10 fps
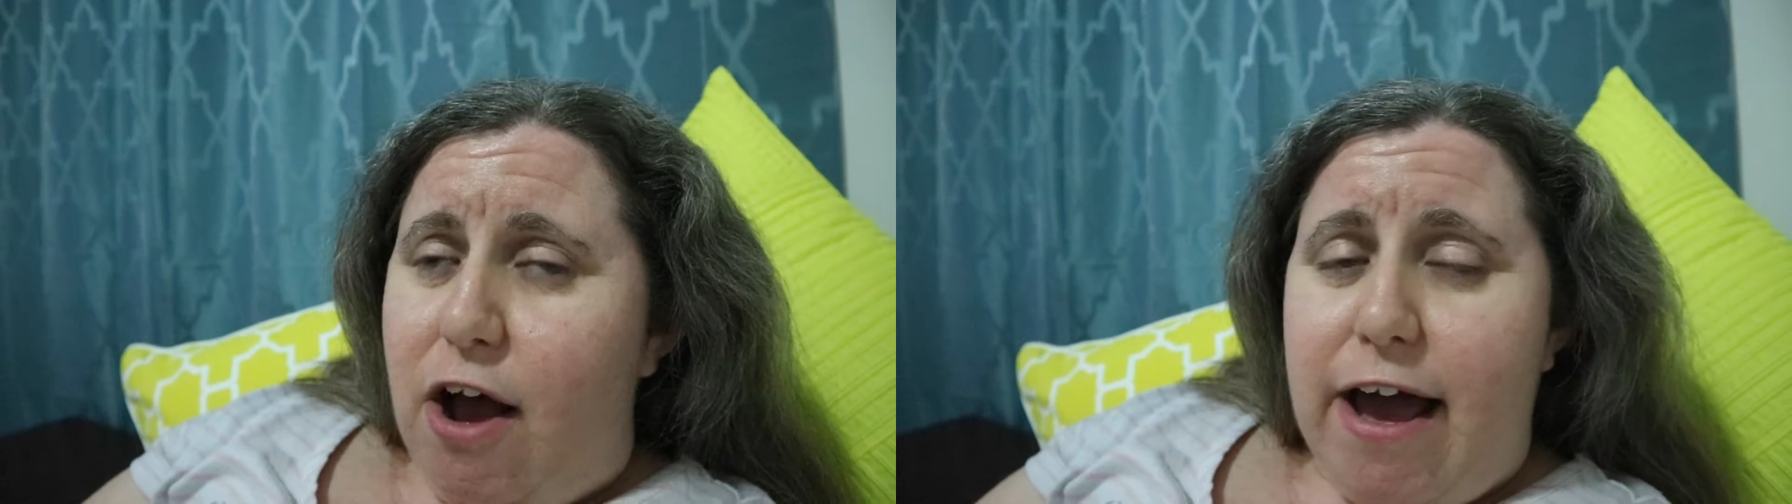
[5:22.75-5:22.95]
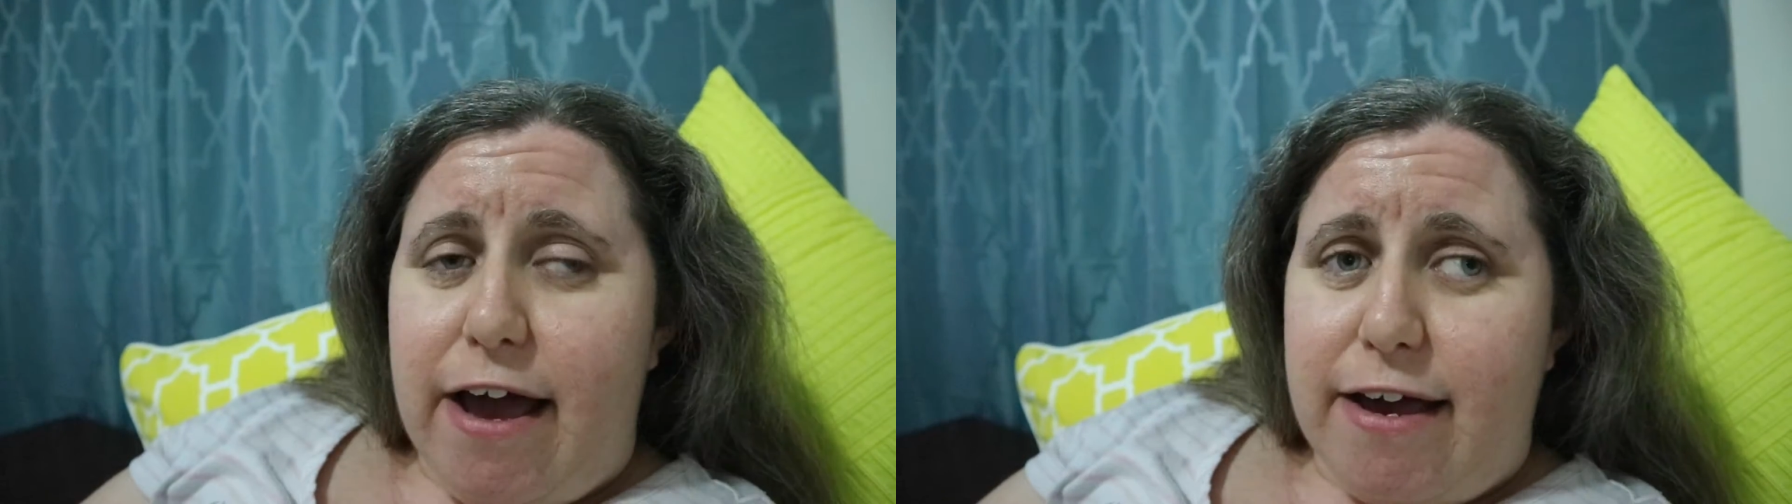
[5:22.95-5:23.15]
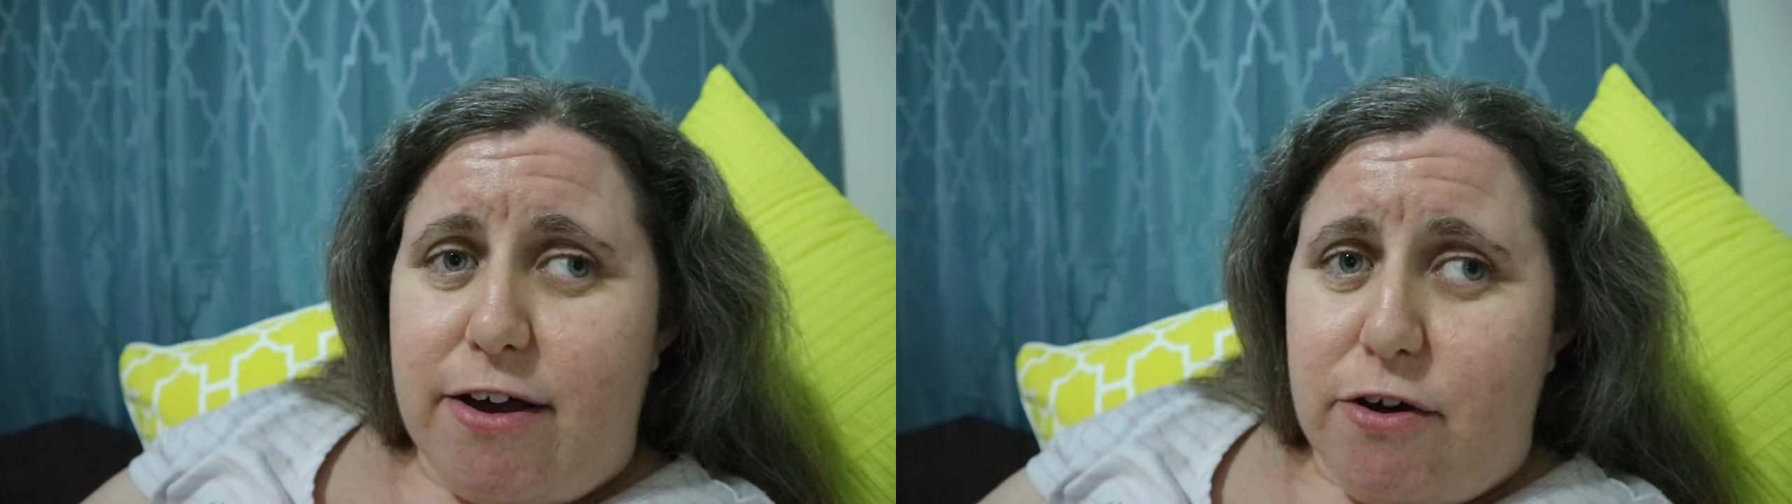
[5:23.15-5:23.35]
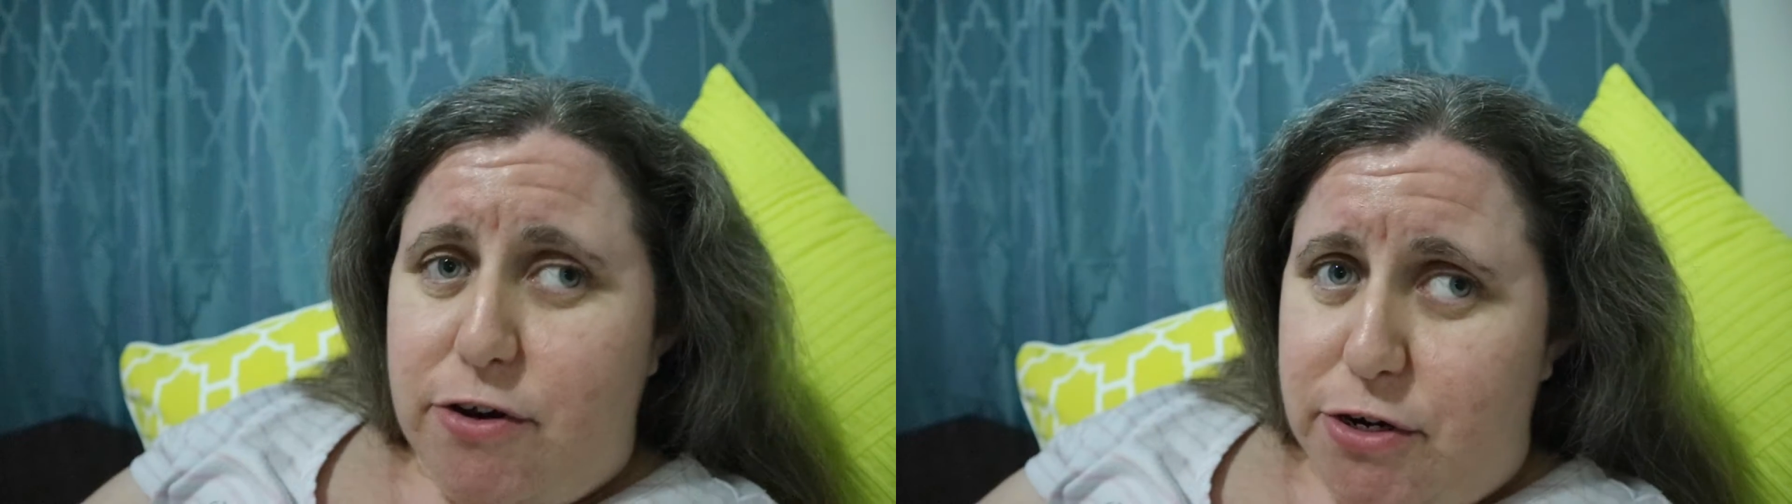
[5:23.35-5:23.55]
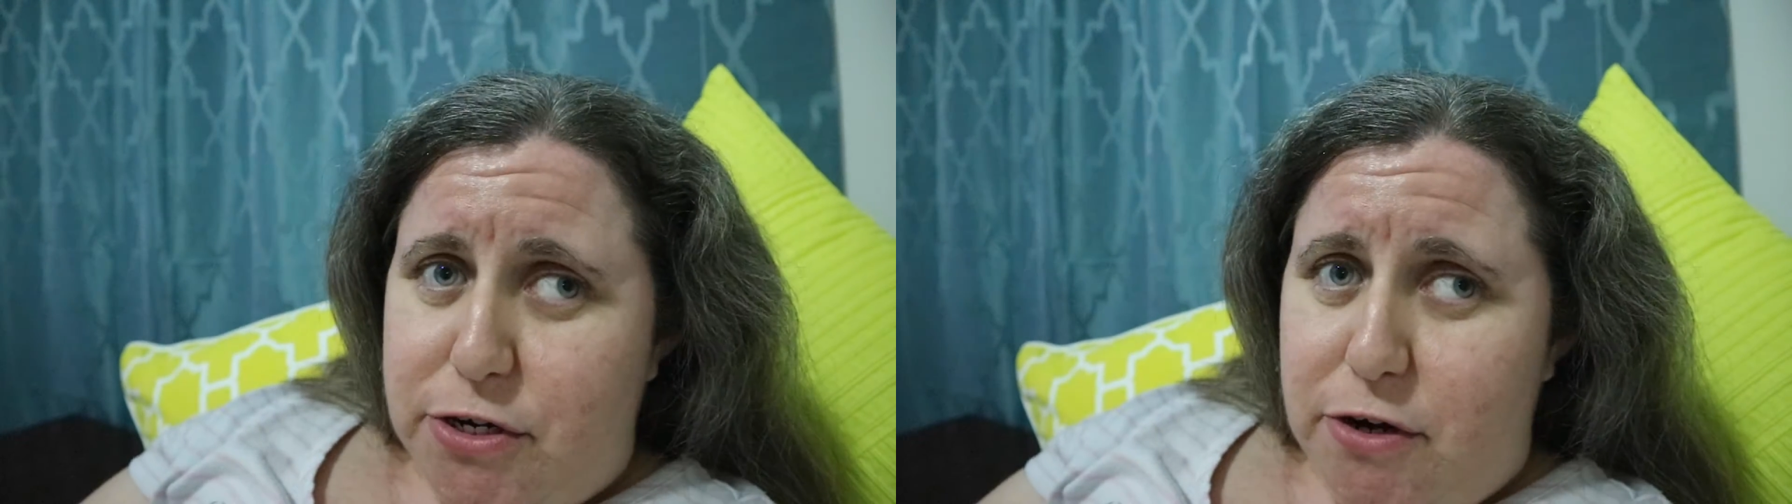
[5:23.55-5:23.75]
I got
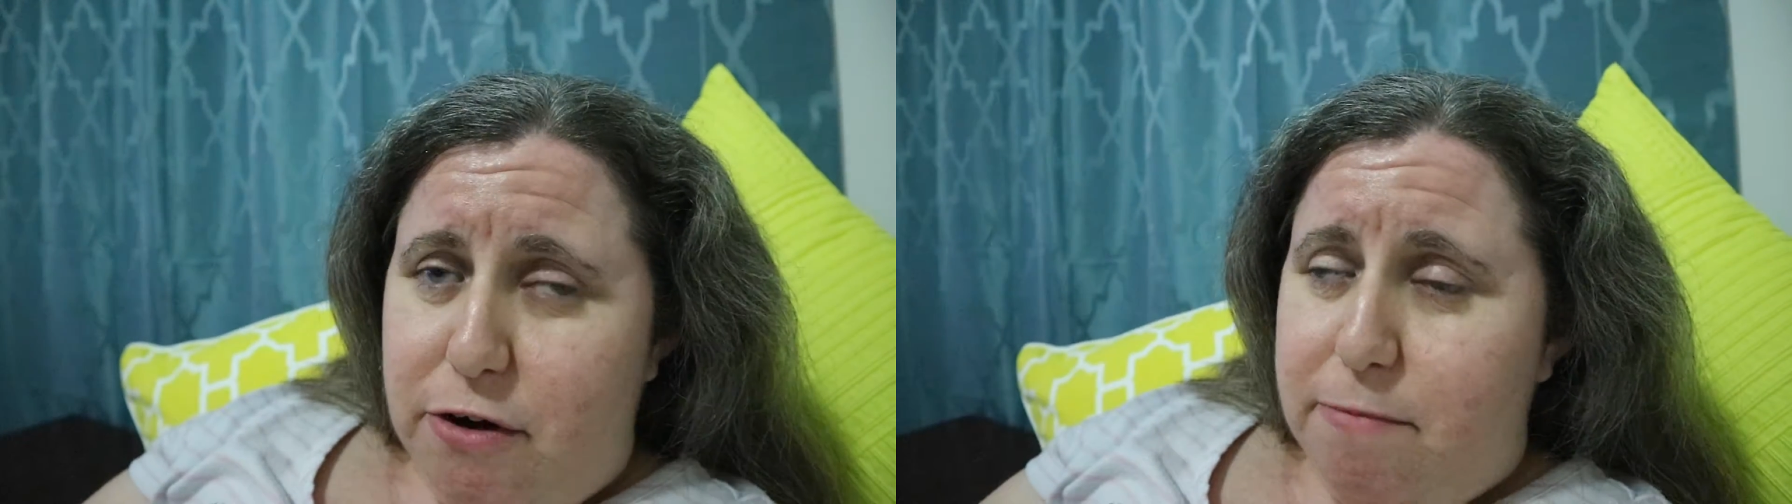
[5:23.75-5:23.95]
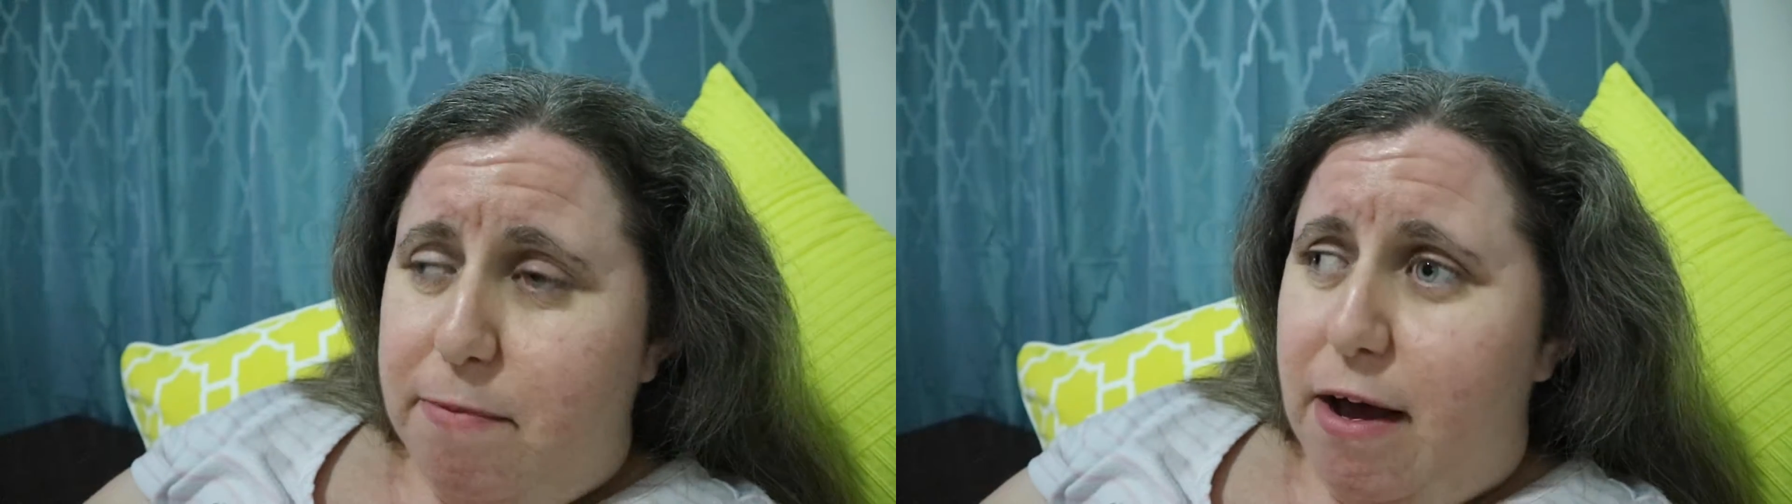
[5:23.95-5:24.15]
a new job,